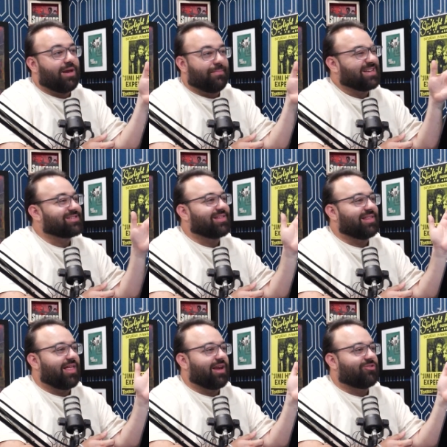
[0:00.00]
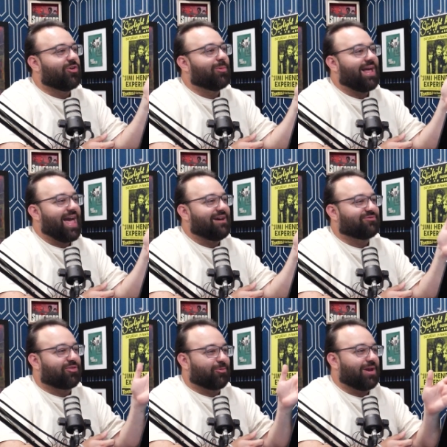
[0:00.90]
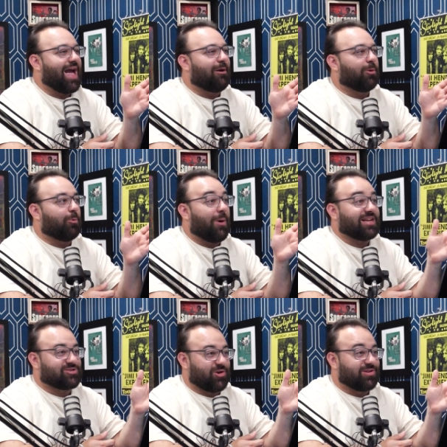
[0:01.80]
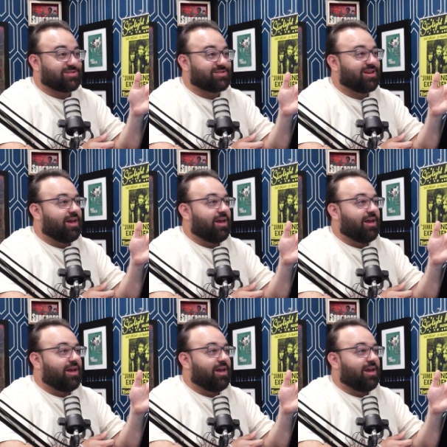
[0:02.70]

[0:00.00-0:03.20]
basically like 2.5 to 3 hour Westerns.